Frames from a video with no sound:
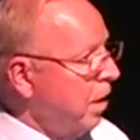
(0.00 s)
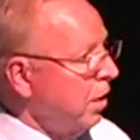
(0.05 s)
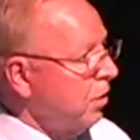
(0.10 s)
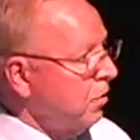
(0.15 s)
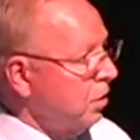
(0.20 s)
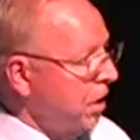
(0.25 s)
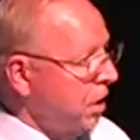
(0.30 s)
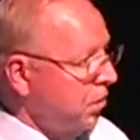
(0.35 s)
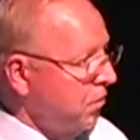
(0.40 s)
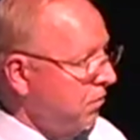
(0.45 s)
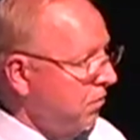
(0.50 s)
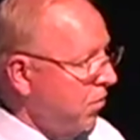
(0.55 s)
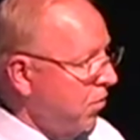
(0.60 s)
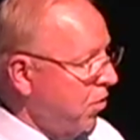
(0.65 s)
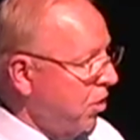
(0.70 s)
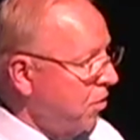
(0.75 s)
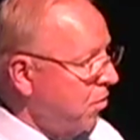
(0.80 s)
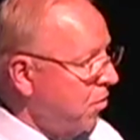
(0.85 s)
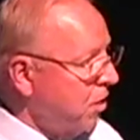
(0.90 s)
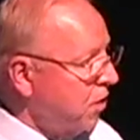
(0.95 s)
Thank you
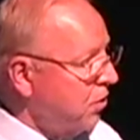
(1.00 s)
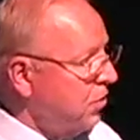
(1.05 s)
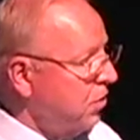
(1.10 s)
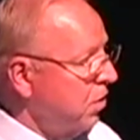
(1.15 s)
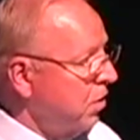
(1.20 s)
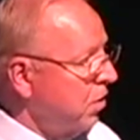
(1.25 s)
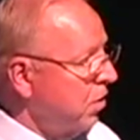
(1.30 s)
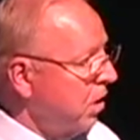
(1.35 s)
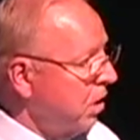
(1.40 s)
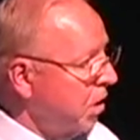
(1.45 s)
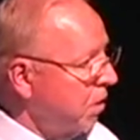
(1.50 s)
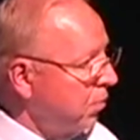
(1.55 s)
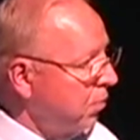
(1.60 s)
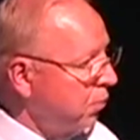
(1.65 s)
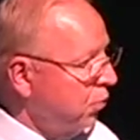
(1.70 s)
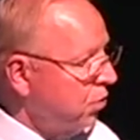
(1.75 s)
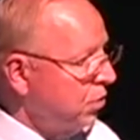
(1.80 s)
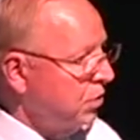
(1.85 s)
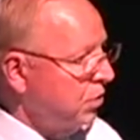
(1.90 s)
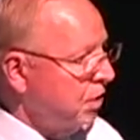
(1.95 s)
very much. I
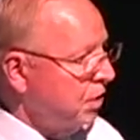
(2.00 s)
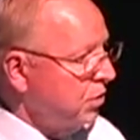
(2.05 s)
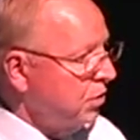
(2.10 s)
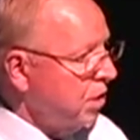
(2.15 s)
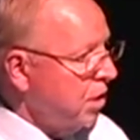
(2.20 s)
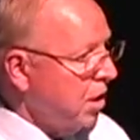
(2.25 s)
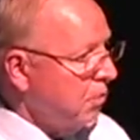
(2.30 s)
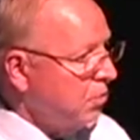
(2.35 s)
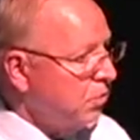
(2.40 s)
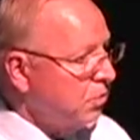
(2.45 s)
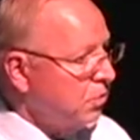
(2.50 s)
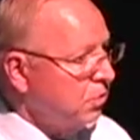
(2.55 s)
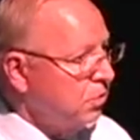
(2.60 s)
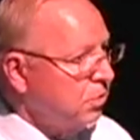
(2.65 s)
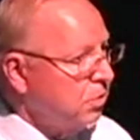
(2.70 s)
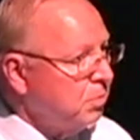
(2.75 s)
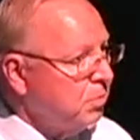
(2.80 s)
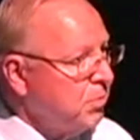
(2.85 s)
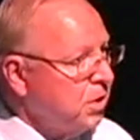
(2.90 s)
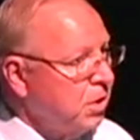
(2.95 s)
appreciate the
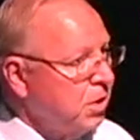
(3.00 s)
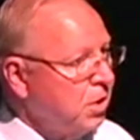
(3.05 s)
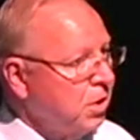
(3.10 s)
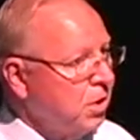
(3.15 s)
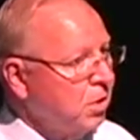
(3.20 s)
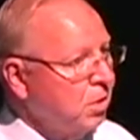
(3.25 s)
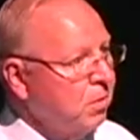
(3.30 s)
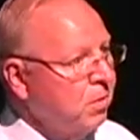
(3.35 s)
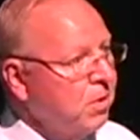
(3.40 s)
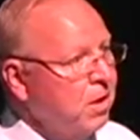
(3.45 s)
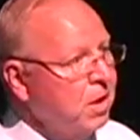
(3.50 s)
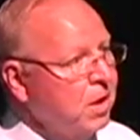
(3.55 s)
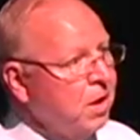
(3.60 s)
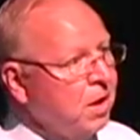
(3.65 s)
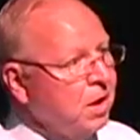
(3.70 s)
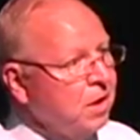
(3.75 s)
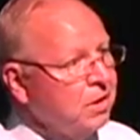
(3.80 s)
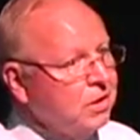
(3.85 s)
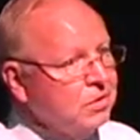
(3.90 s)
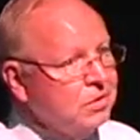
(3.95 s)
opportunity to be here.
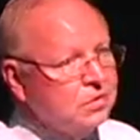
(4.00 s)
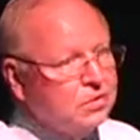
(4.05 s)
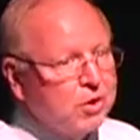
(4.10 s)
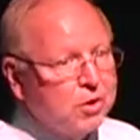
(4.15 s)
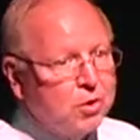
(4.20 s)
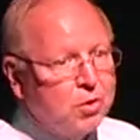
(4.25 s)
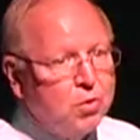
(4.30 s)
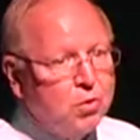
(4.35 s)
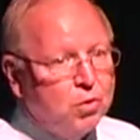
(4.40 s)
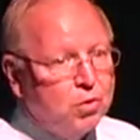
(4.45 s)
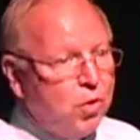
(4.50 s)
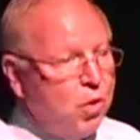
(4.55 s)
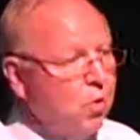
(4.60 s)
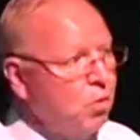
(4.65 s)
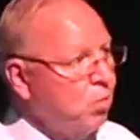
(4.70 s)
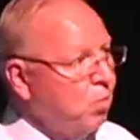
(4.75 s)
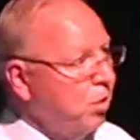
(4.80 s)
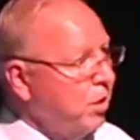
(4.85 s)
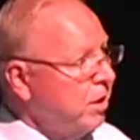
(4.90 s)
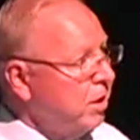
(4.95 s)
It's like old
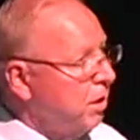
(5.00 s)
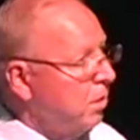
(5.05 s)
home week.